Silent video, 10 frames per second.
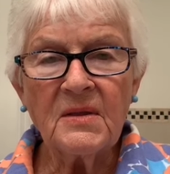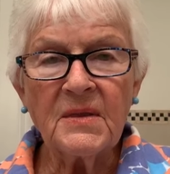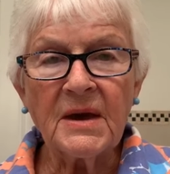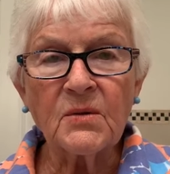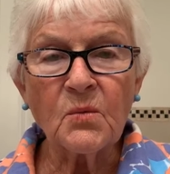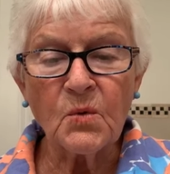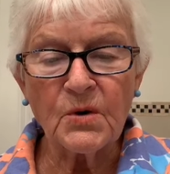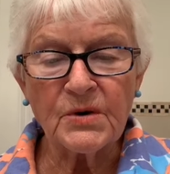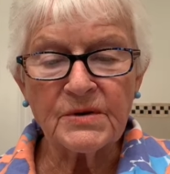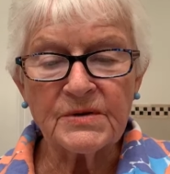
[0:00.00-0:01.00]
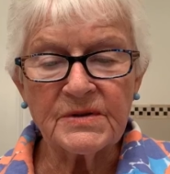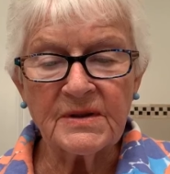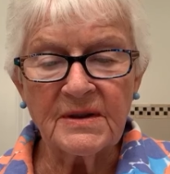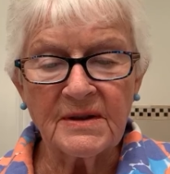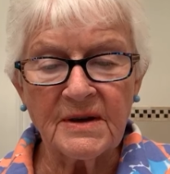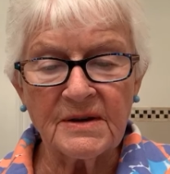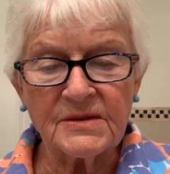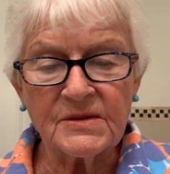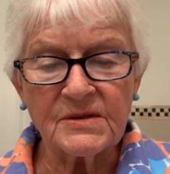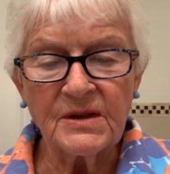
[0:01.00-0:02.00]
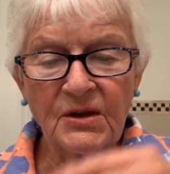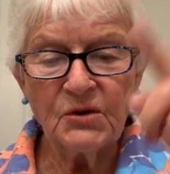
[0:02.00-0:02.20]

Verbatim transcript: that works in us.